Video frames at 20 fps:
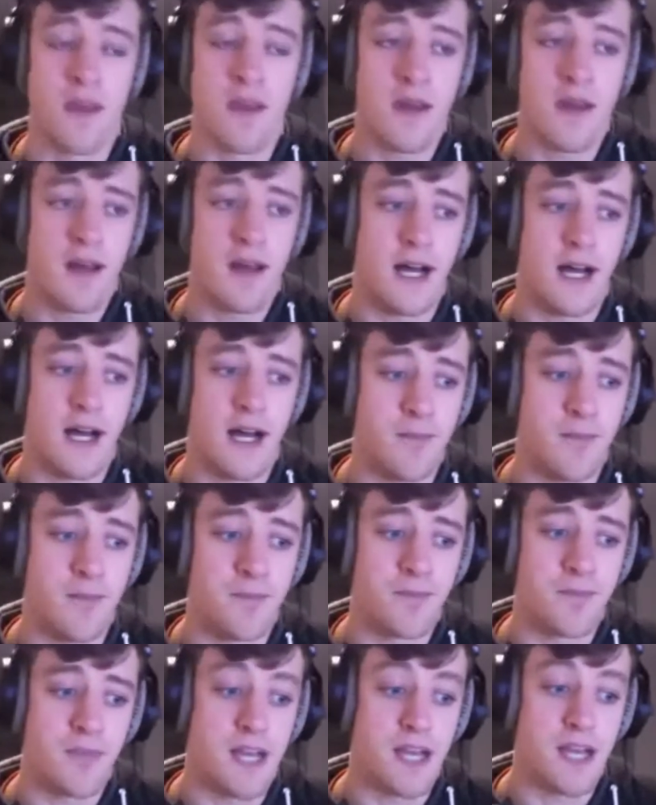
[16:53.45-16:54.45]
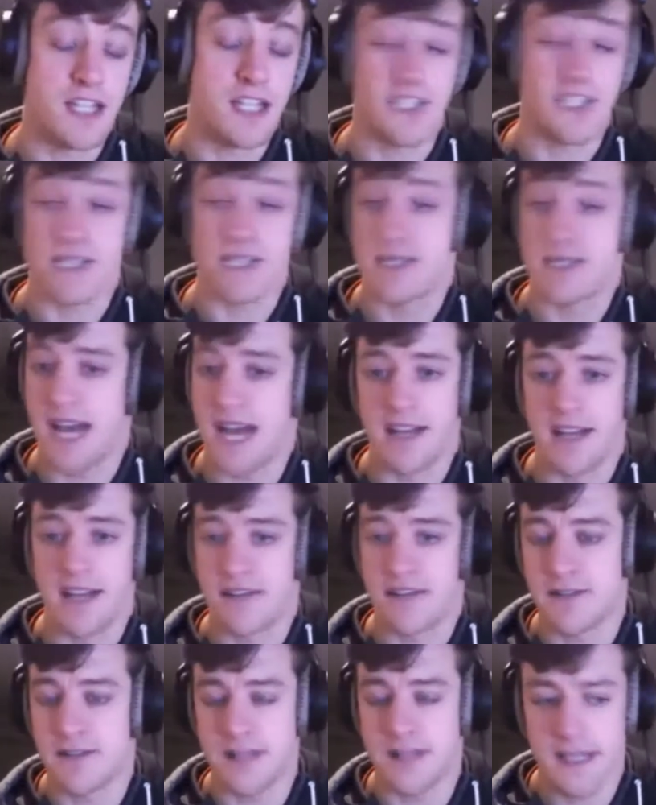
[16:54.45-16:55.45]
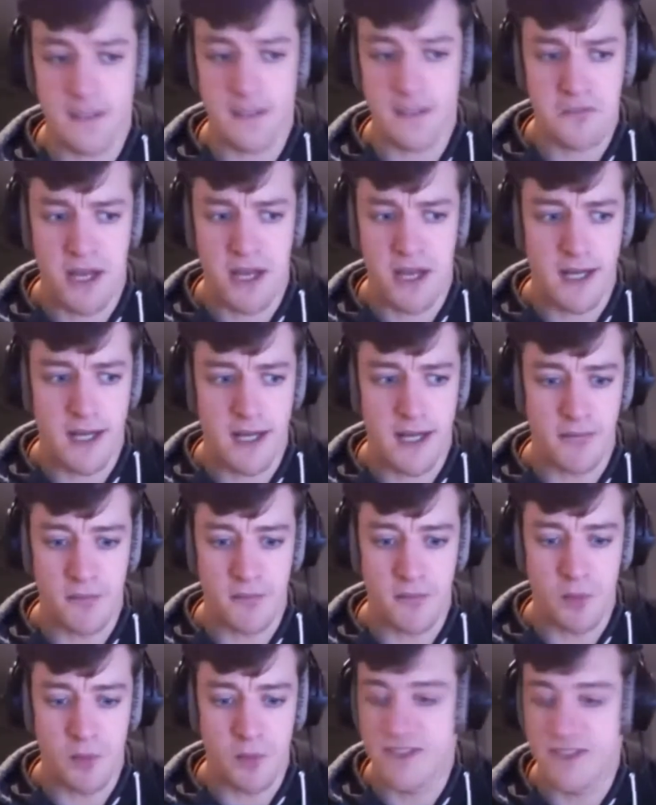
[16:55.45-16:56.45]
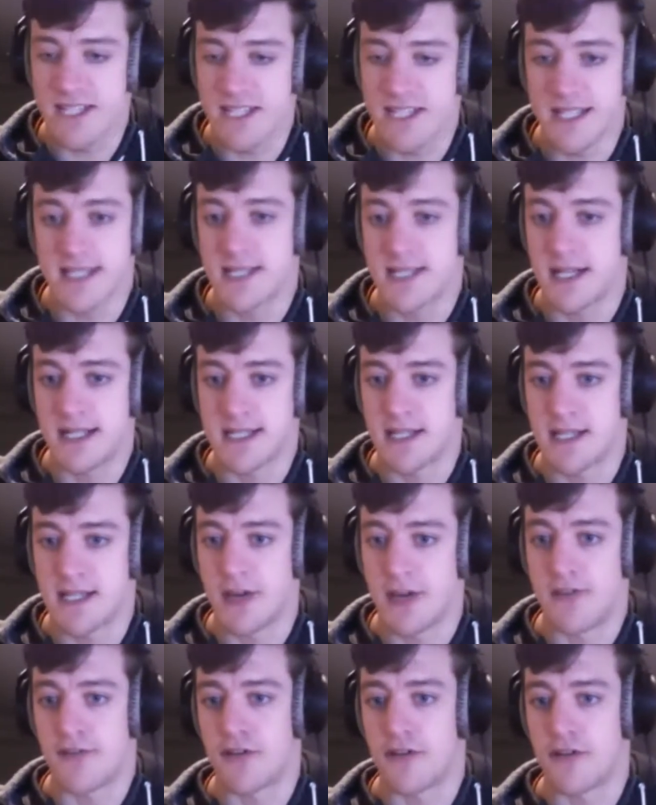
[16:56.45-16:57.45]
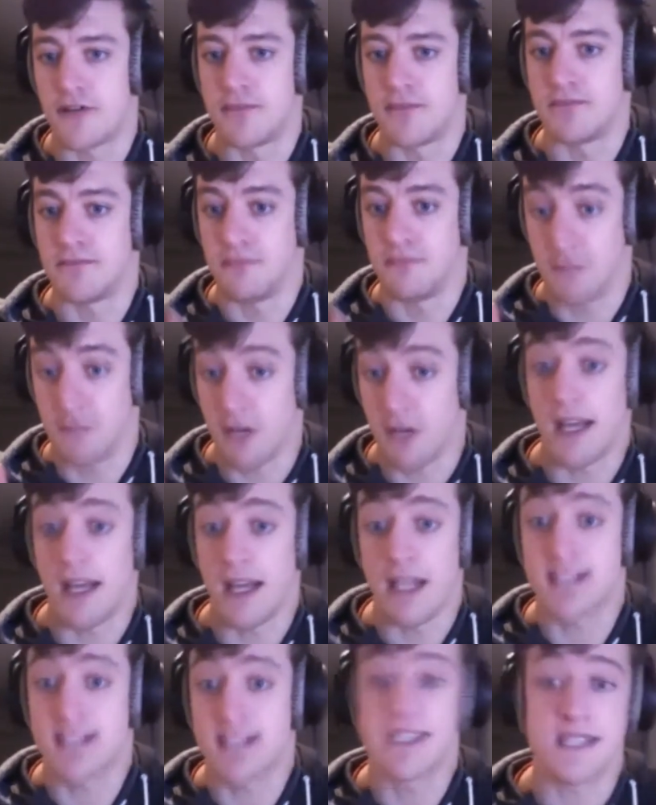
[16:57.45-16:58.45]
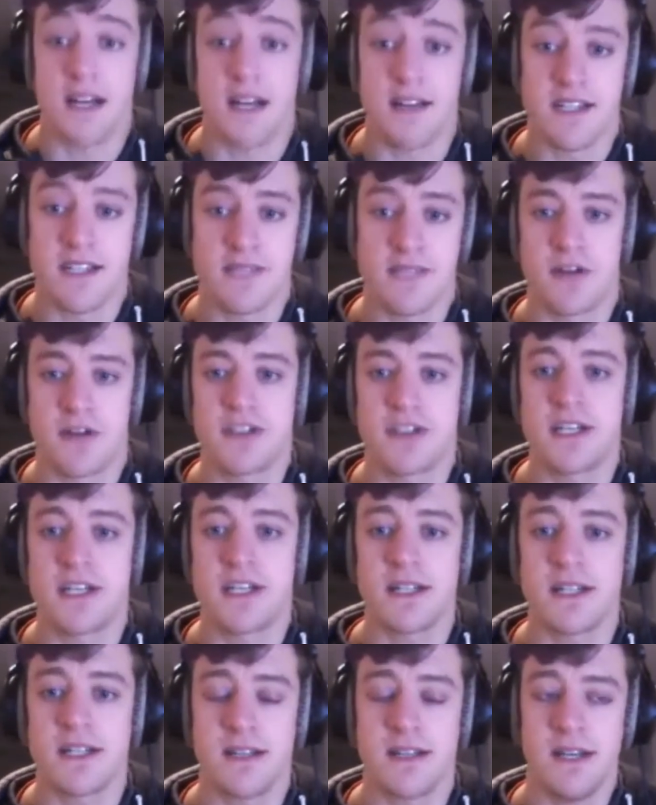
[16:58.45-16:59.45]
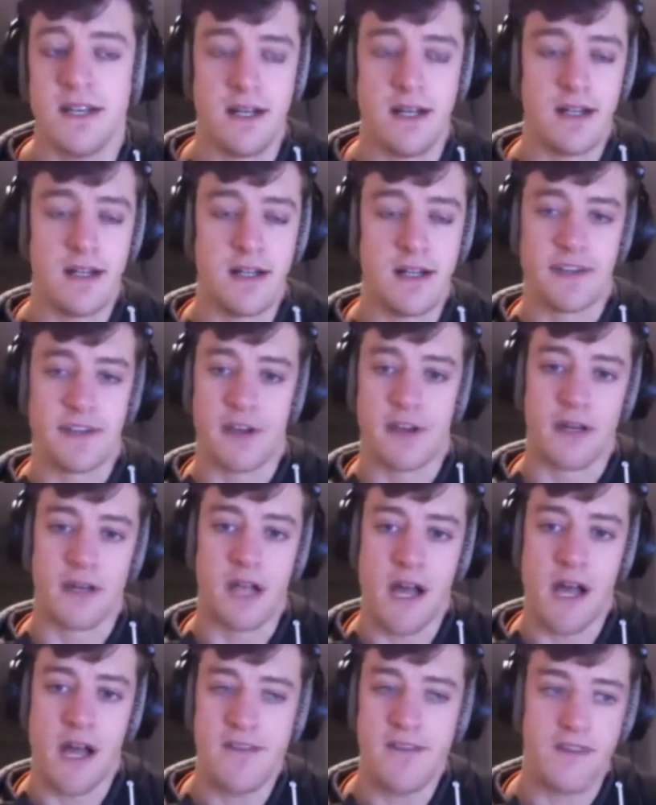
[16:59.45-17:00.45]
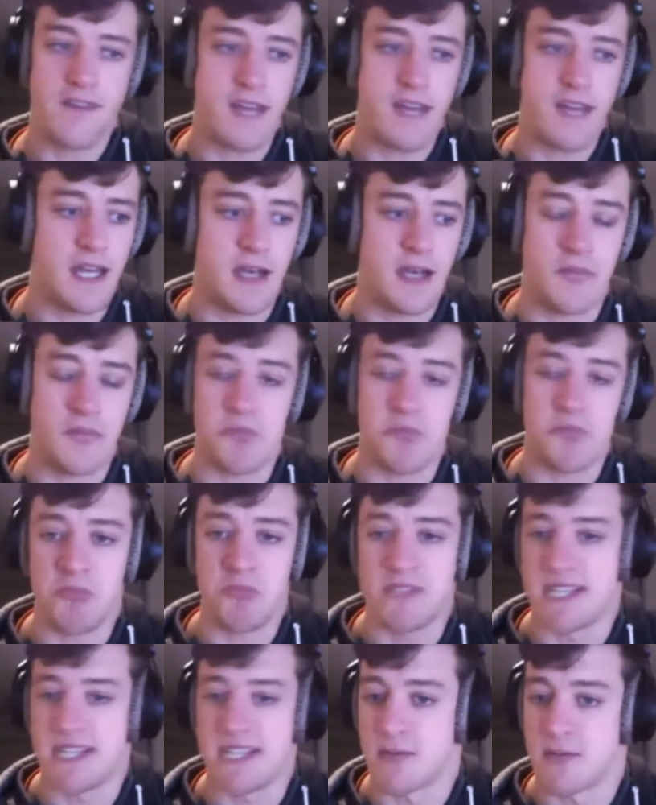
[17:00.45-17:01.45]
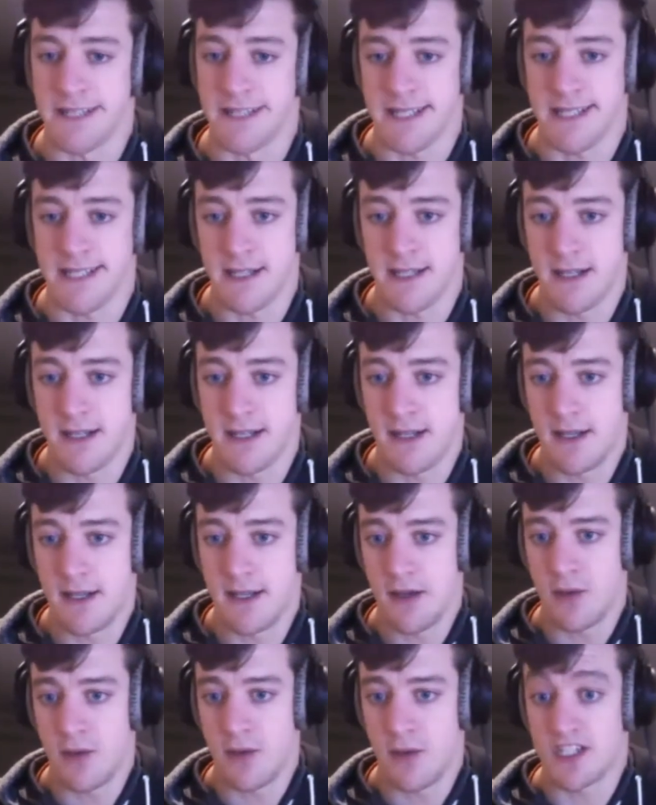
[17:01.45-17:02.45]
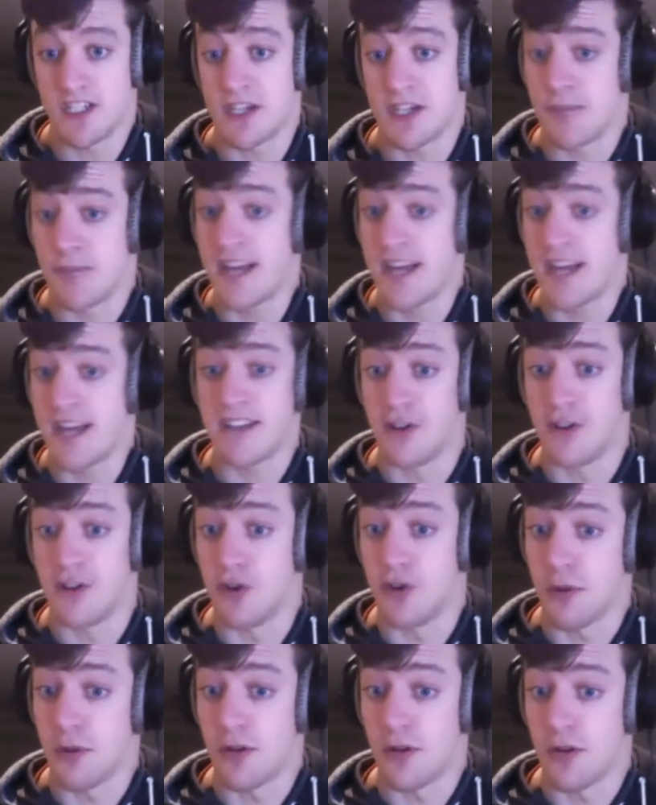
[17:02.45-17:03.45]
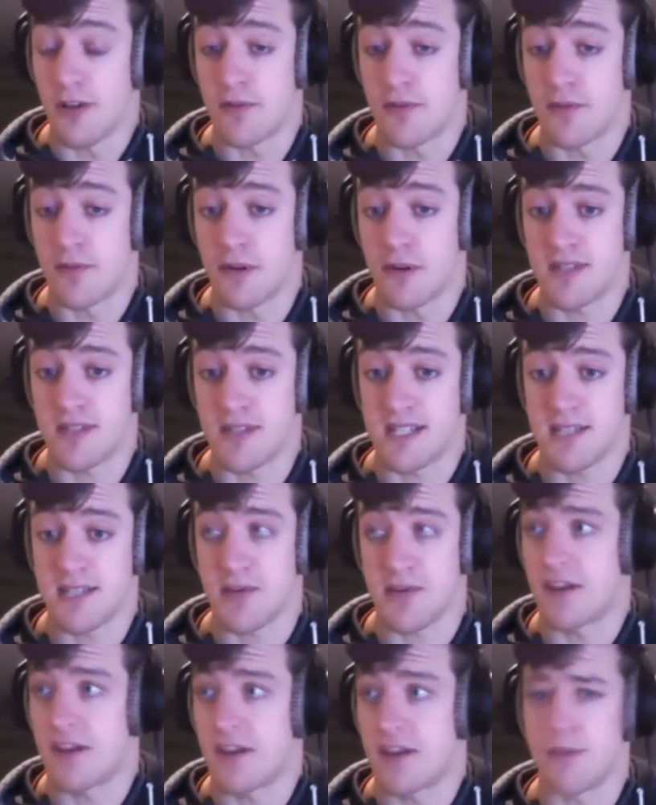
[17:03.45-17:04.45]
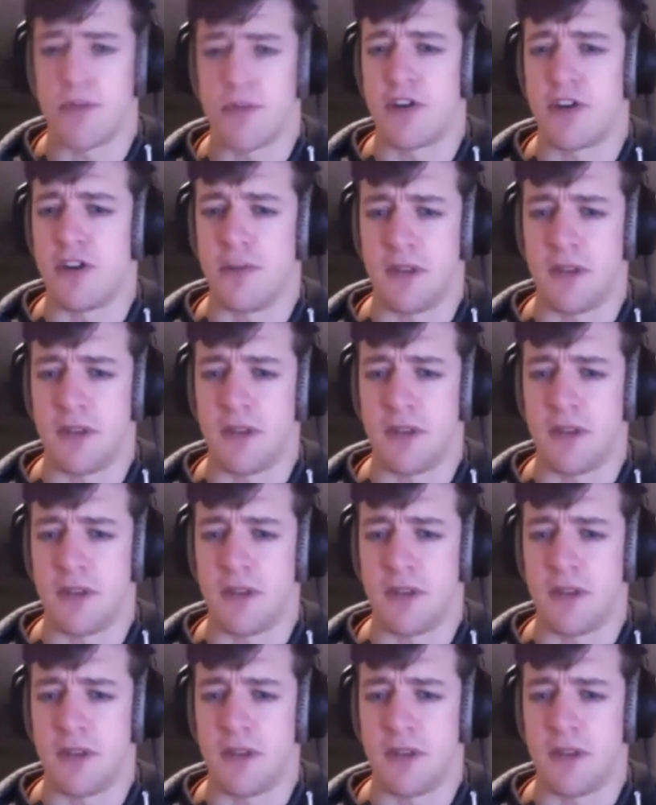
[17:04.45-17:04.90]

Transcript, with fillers: And just anecdotally, we've seen sites go from, okay, let's start this project, to going live in 6 weeks, which compared to a normal government process where I think procurement